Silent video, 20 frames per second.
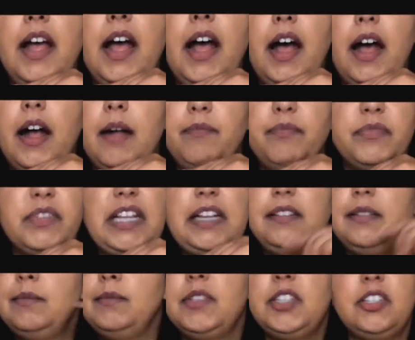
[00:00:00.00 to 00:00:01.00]

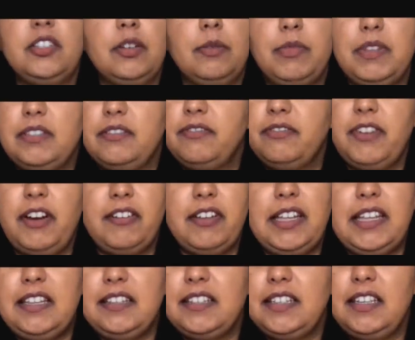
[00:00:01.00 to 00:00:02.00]
Telling them to stop is very
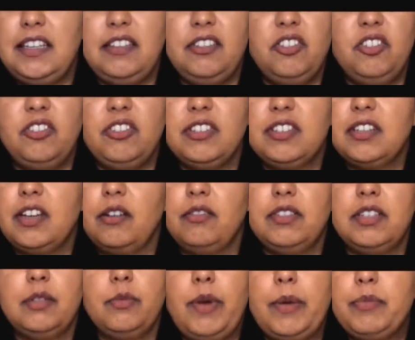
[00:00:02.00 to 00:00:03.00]
easy. You just go
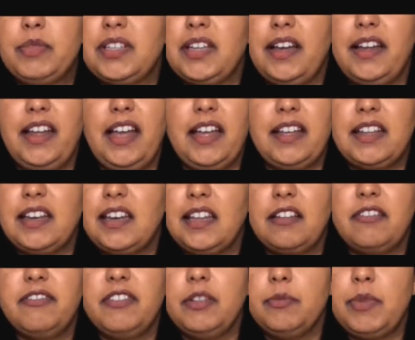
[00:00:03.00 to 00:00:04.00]
onto the website and click
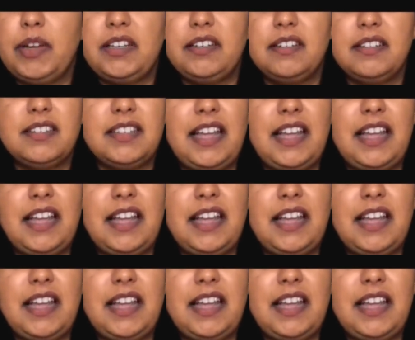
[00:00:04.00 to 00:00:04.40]
a few buttons